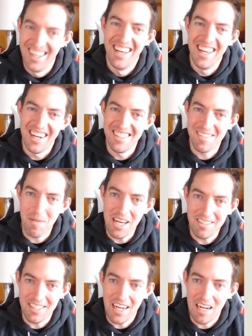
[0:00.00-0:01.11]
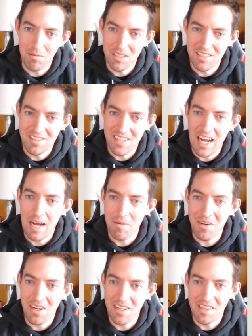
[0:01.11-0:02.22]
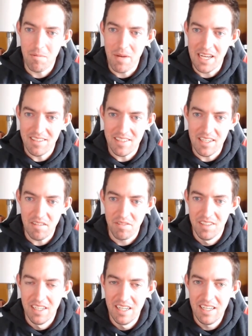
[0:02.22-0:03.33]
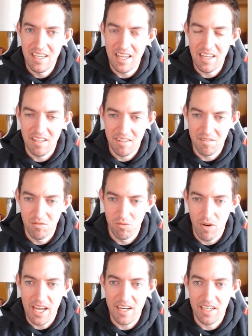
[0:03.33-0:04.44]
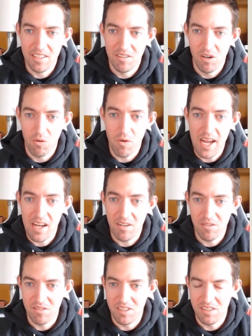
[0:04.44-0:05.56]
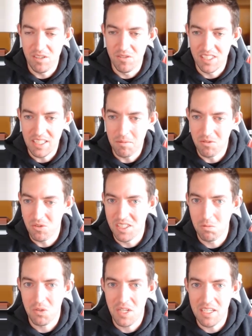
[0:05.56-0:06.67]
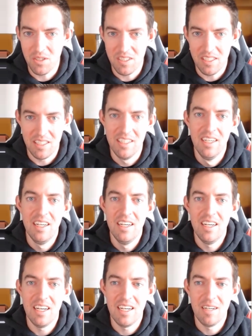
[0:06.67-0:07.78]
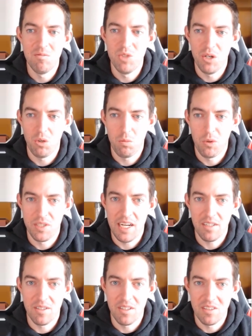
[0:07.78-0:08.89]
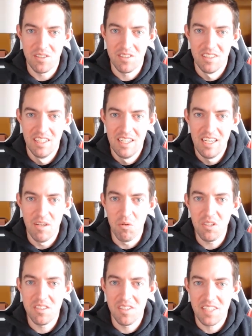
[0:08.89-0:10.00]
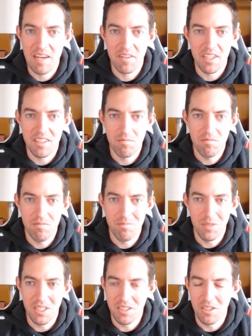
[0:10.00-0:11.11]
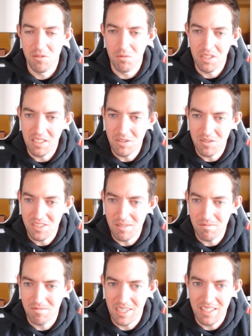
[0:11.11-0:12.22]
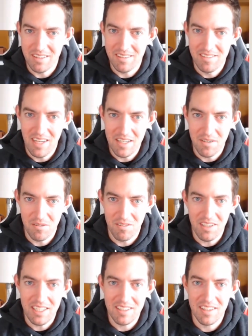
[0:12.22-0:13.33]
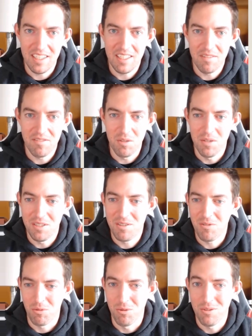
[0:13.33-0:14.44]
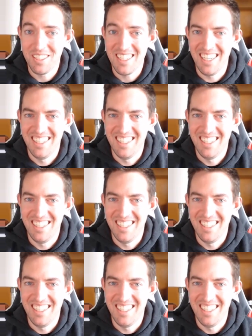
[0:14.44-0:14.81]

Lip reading: I just imagine goblins hopping on the mastiff and riding around, using them as transportation, general protectors, and really just having a good relationship. I don't like to think of too much cruelty